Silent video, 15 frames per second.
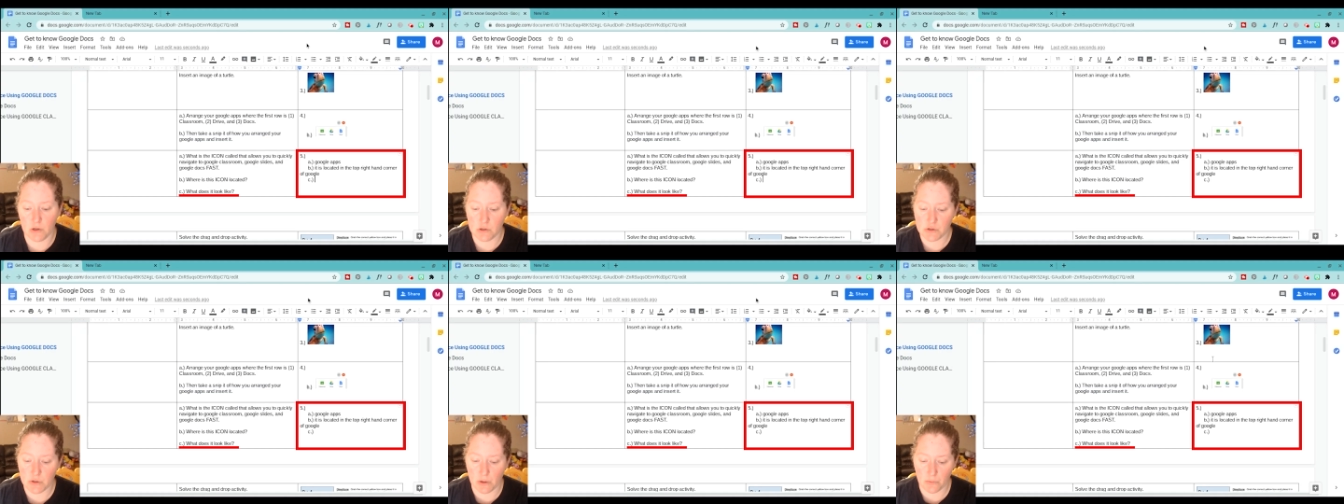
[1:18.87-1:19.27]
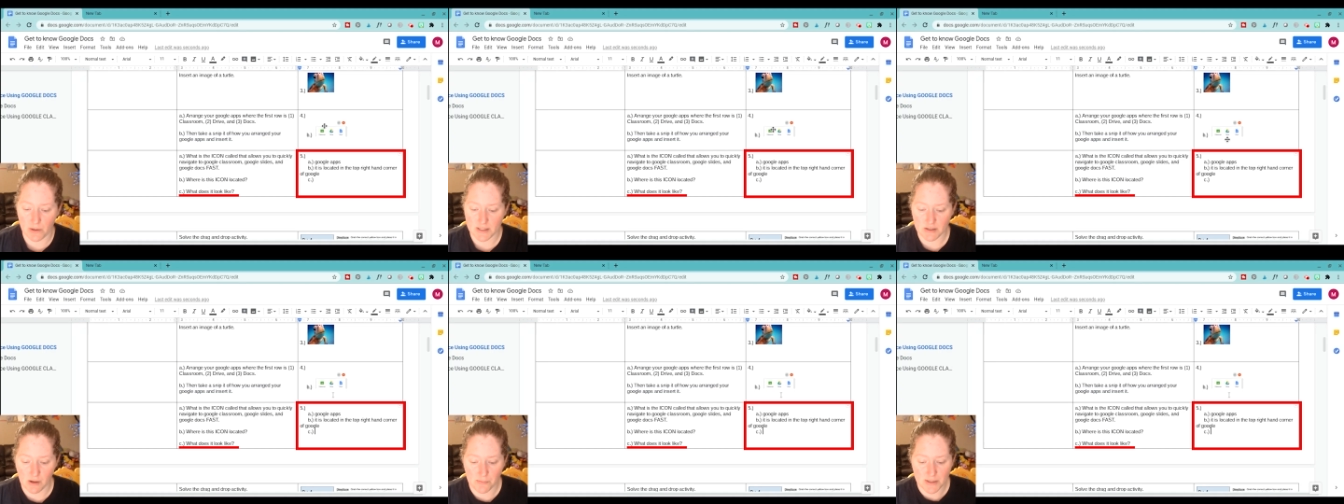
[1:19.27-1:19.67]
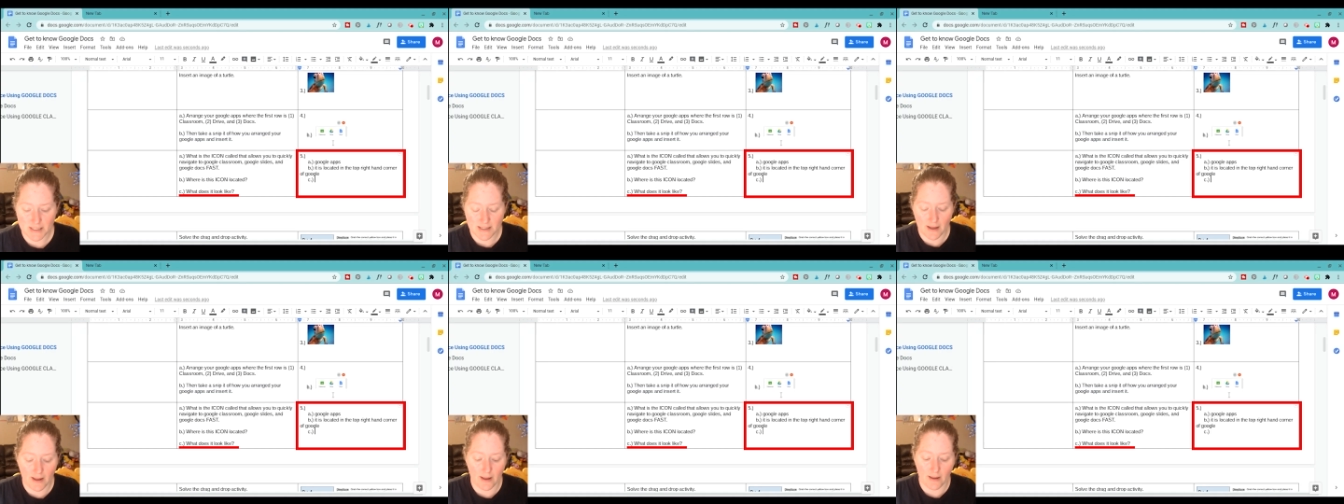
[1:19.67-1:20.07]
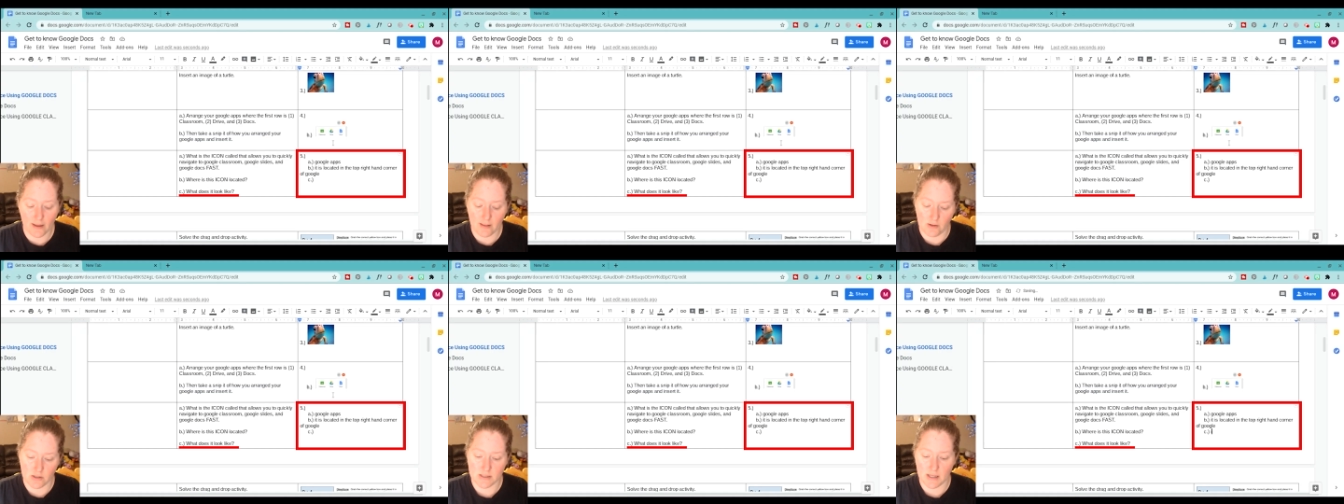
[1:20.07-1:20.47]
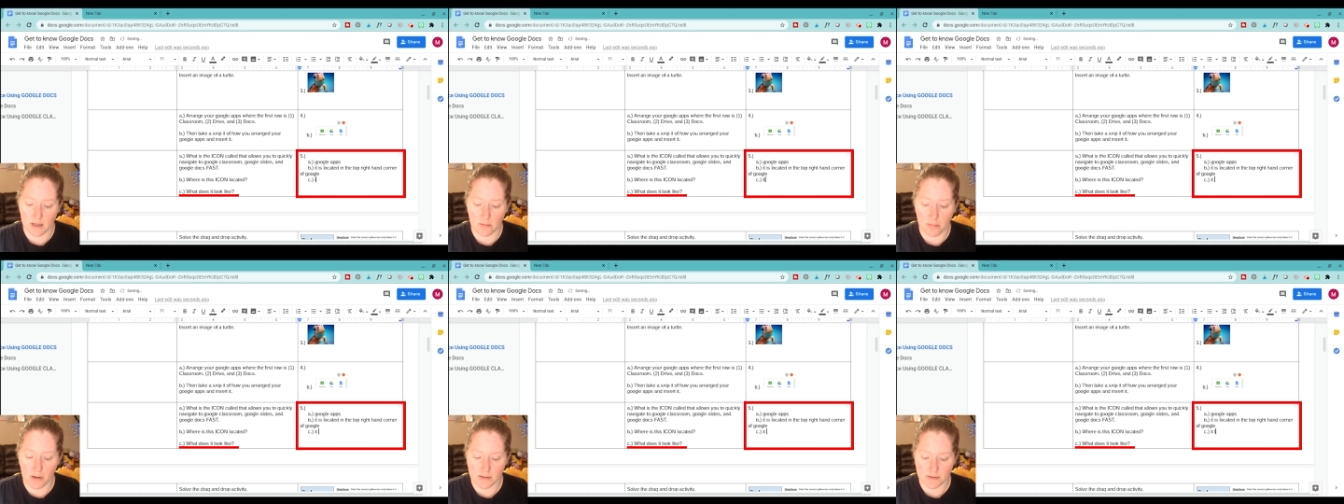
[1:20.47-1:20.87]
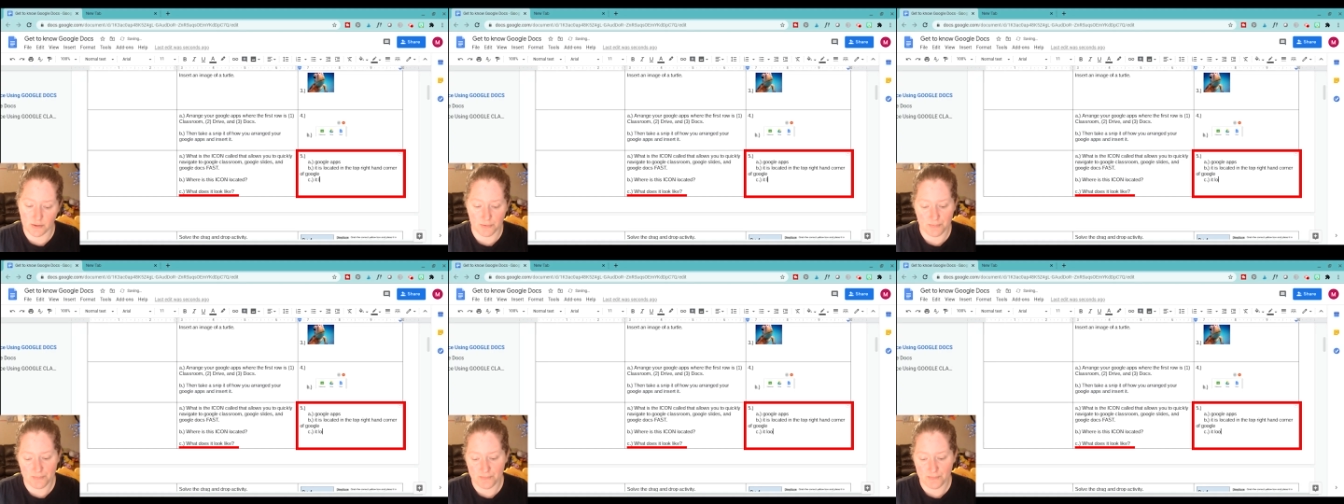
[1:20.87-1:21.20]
So anyway, so I'm going to say it looks like a puzzle.